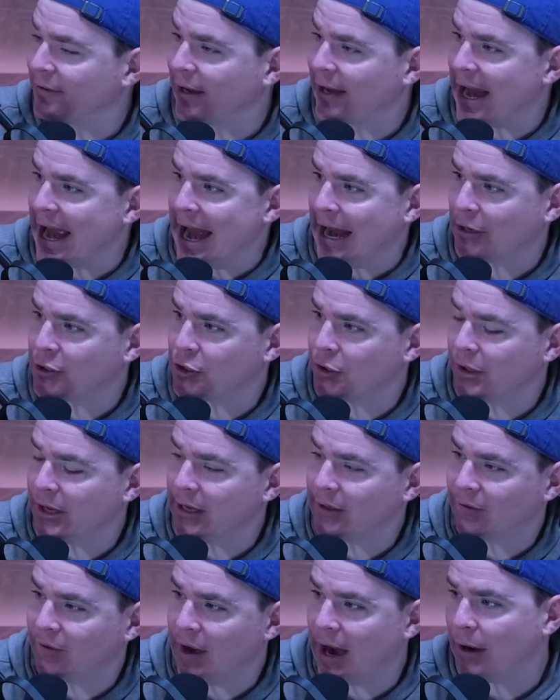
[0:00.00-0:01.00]
like
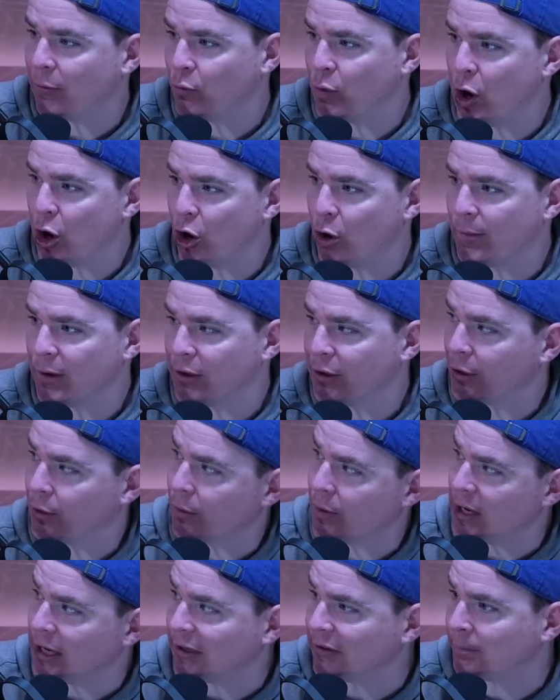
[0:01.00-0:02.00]
actually, it's not Rome or the
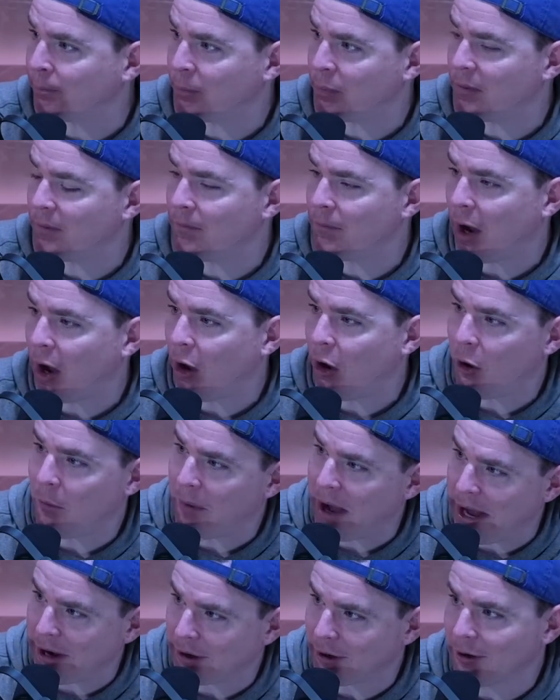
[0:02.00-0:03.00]
Greeks. All
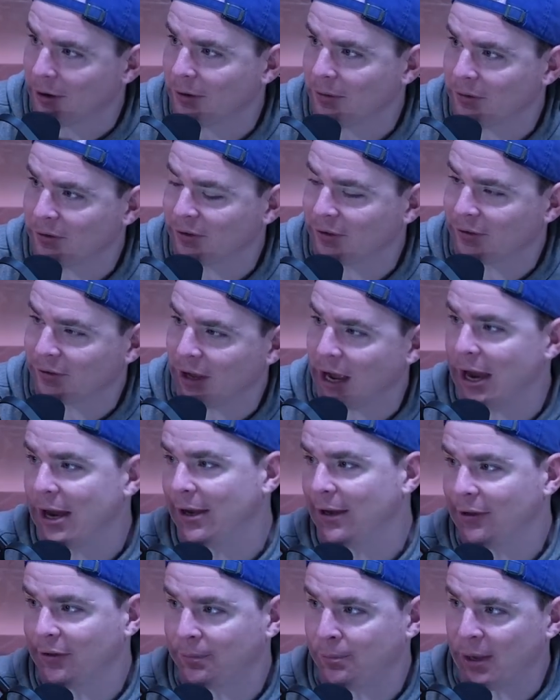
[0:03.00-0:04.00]
modern
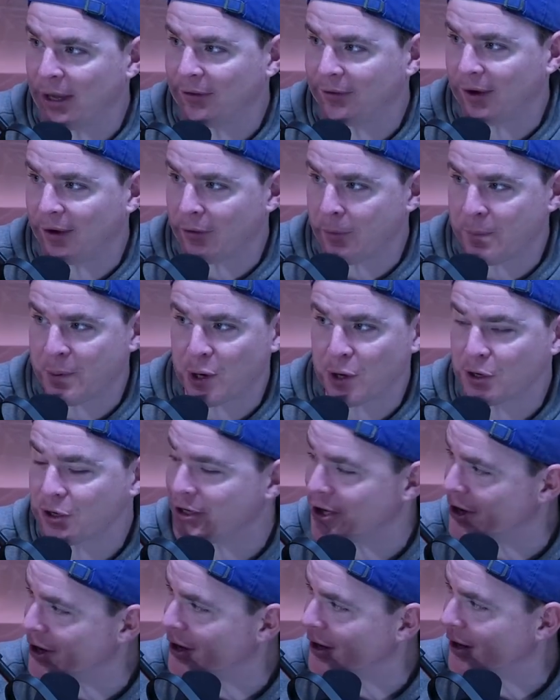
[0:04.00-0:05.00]
society is based off of Persia.